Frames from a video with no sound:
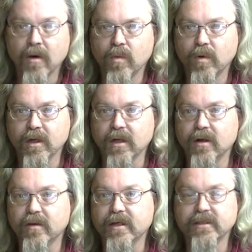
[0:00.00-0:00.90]
what
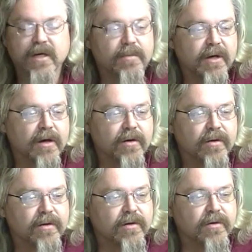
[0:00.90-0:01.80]
little that's coming out
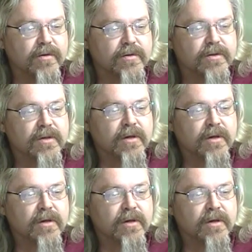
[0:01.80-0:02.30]
in the news.